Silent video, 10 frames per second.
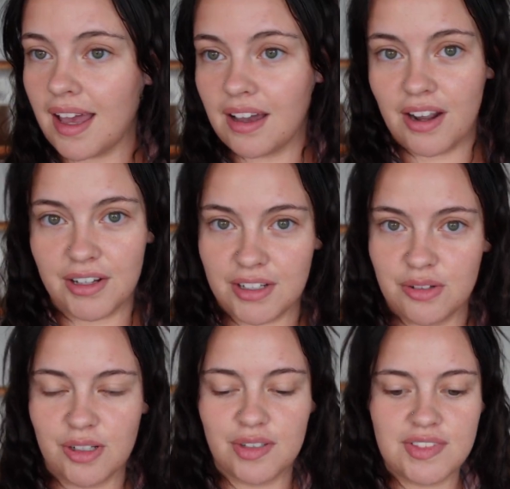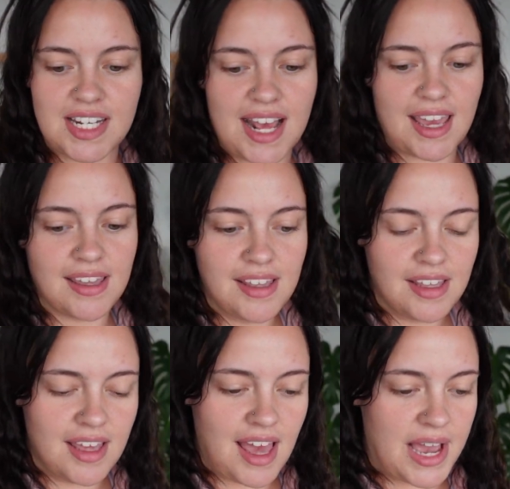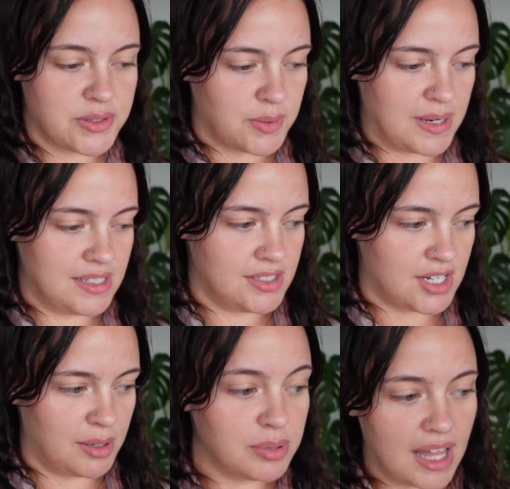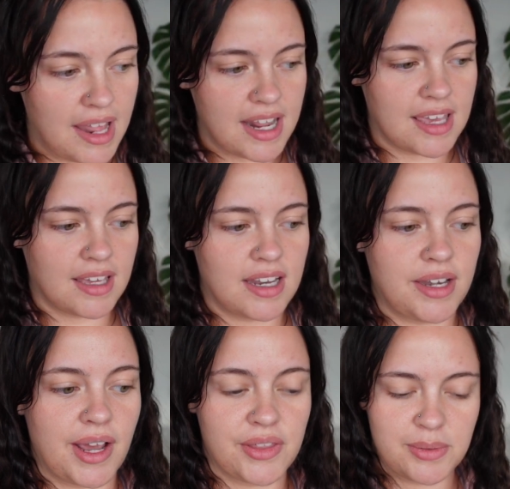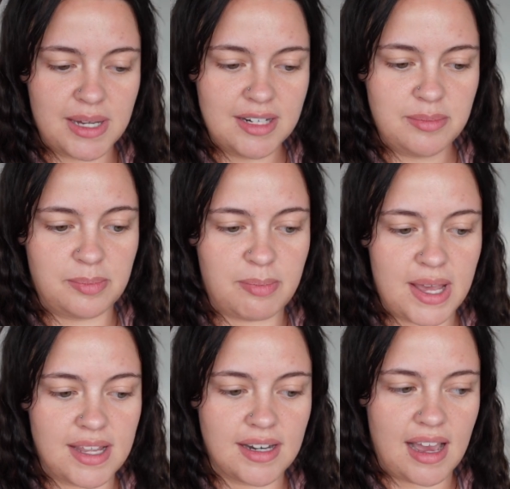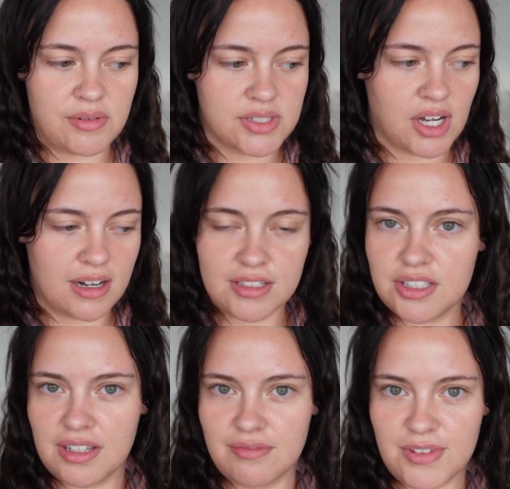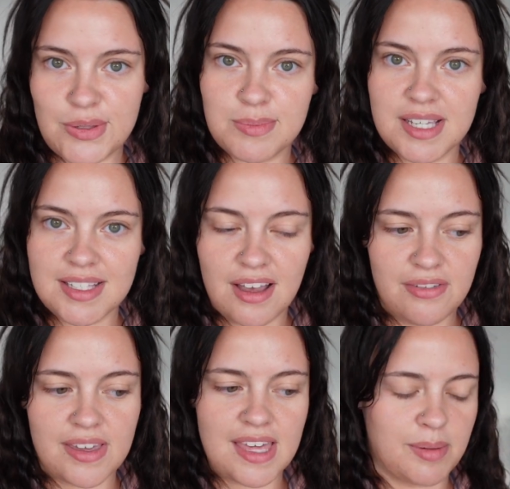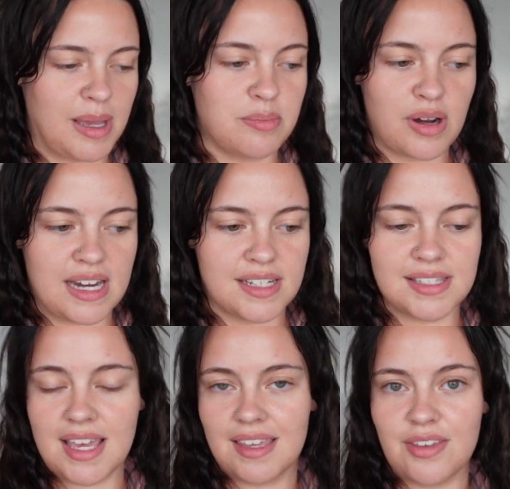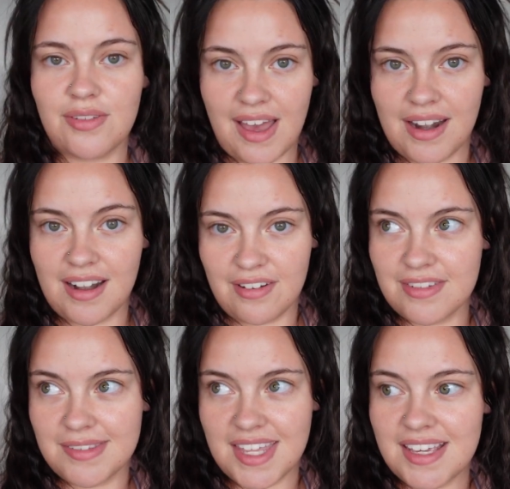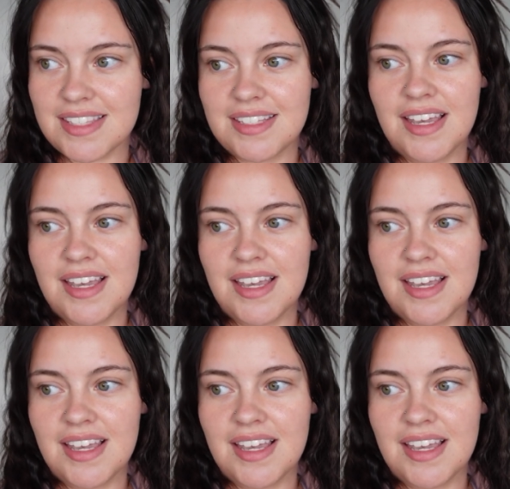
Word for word: I got a good groove today. I was going to start planning another one, but I was starting to confuse myself. I think my brain is like, you've had enough of this,